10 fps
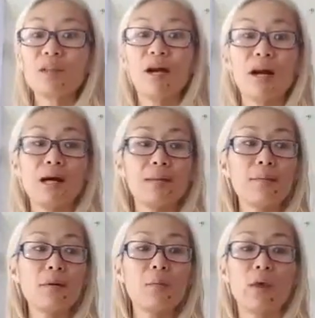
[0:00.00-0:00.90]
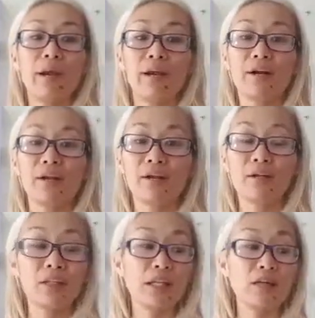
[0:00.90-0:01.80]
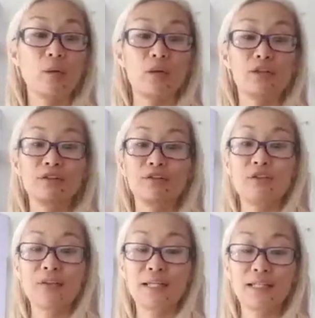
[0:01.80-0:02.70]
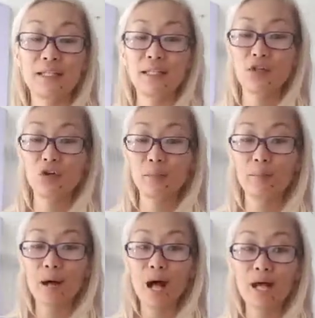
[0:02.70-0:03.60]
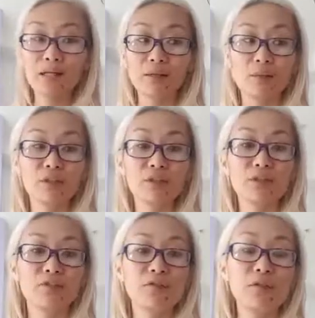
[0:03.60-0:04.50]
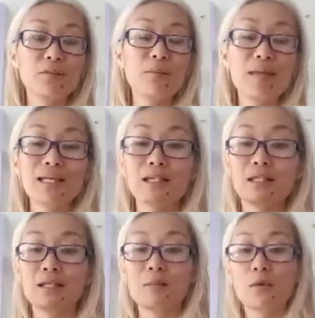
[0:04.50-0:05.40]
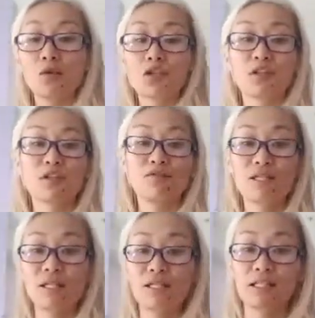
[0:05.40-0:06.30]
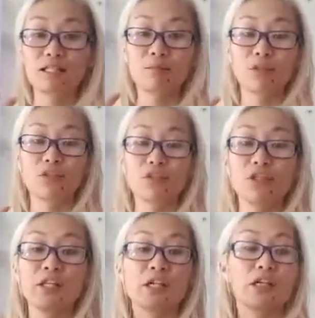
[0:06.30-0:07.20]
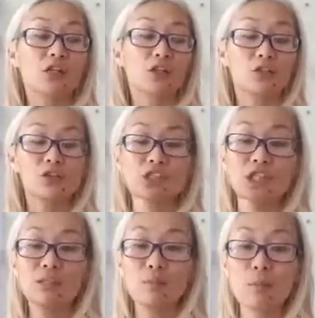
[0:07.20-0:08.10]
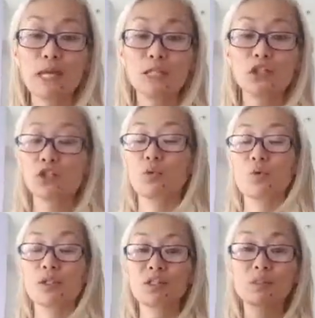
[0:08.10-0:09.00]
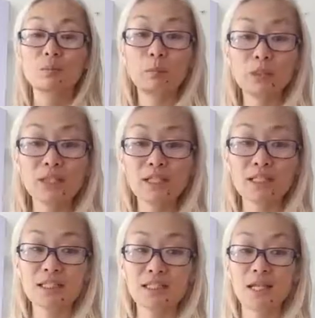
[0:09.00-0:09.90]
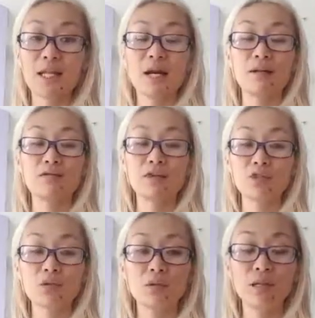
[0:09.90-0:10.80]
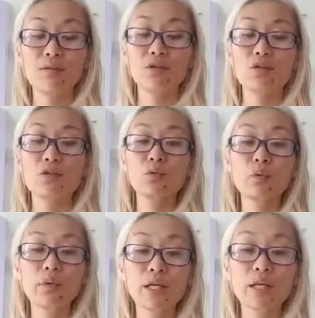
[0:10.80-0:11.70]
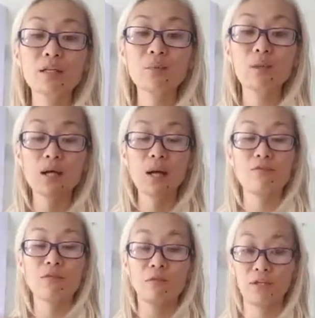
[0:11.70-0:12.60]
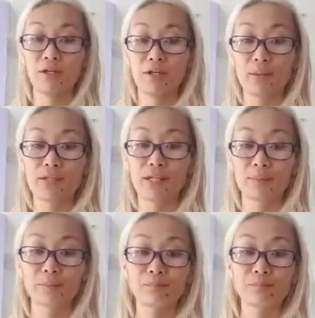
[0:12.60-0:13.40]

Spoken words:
Where do you feel anything in your body? What do you feel mentally, emotionally, physically, spiritually? You're just meant to experience it on a visceral level to really become familiar with it,